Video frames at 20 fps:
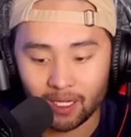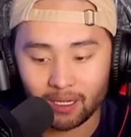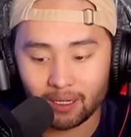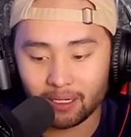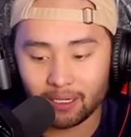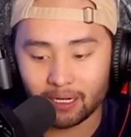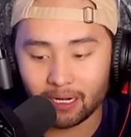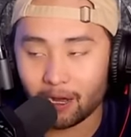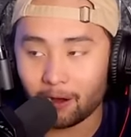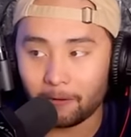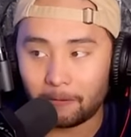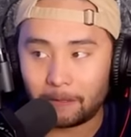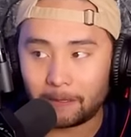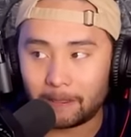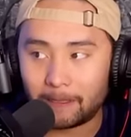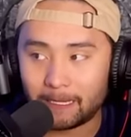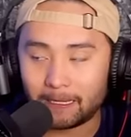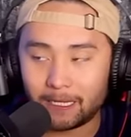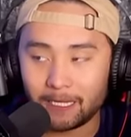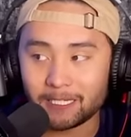you know,
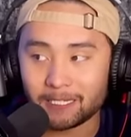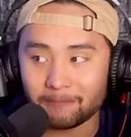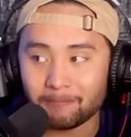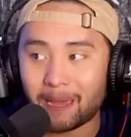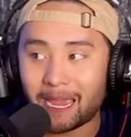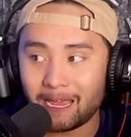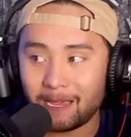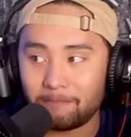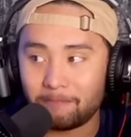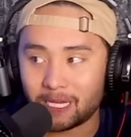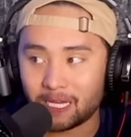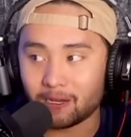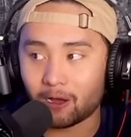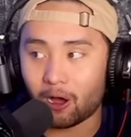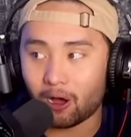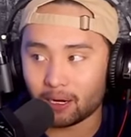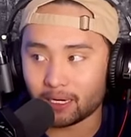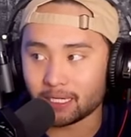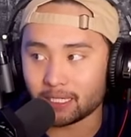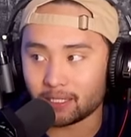th this may be
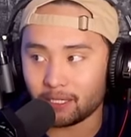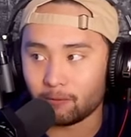honestly